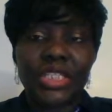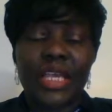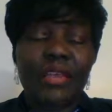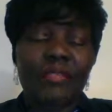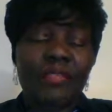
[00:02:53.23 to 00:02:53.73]

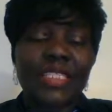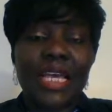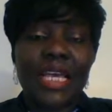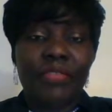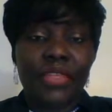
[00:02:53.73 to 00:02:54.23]
the event
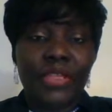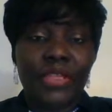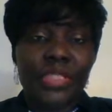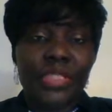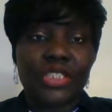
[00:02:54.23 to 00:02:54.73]
and video
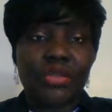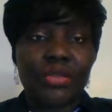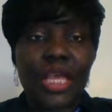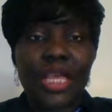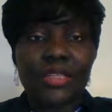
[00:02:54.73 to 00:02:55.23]
session.
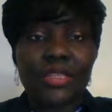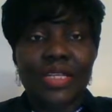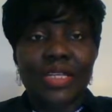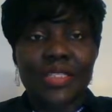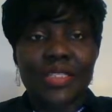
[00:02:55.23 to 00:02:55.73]
As you
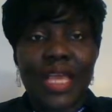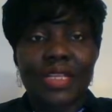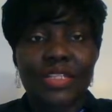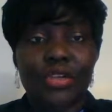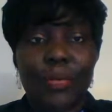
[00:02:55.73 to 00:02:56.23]
can see at
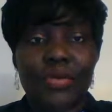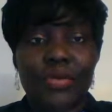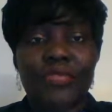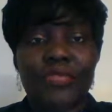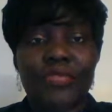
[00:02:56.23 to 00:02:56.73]
the top of